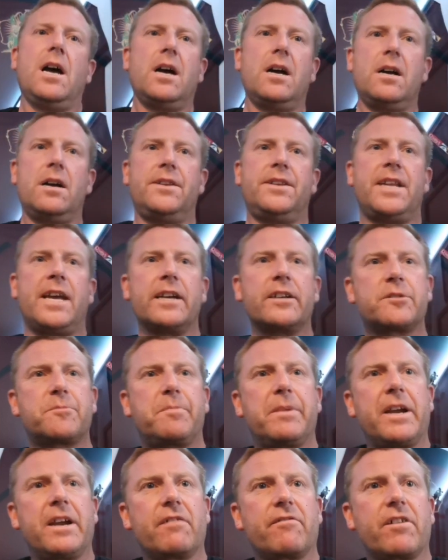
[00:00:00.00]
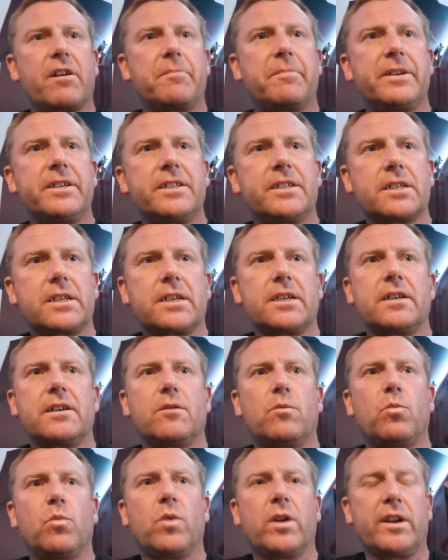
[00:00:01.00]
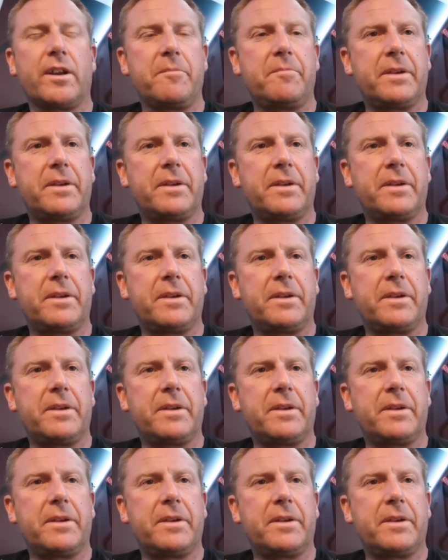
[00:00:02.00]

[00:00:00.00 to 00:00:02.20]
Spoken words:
Next beer up is one I